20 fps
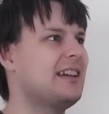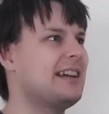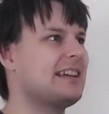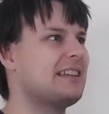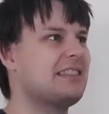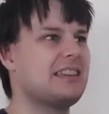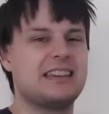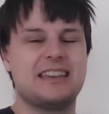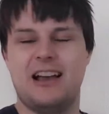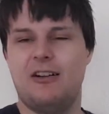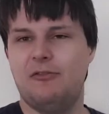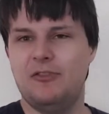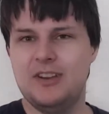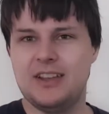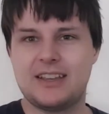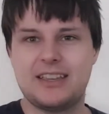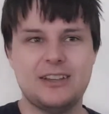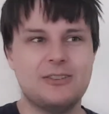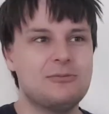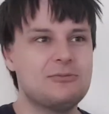the governor
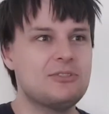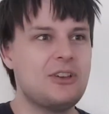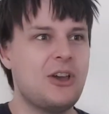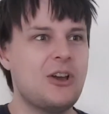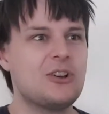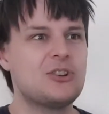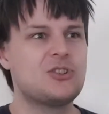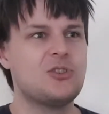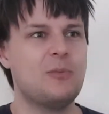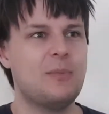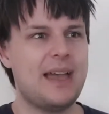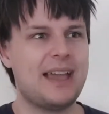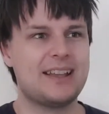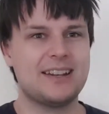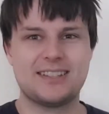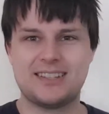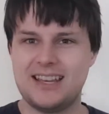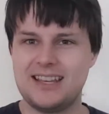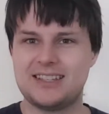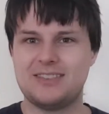killed Herschel back in
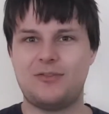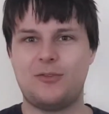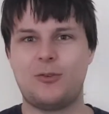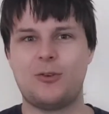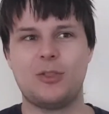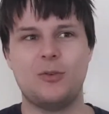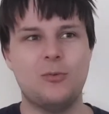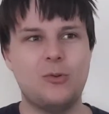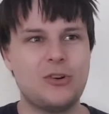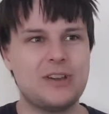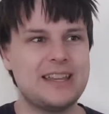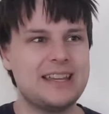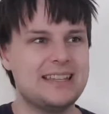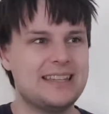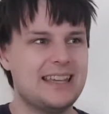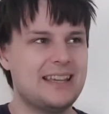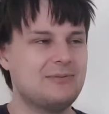season 4 of The Walking Dead.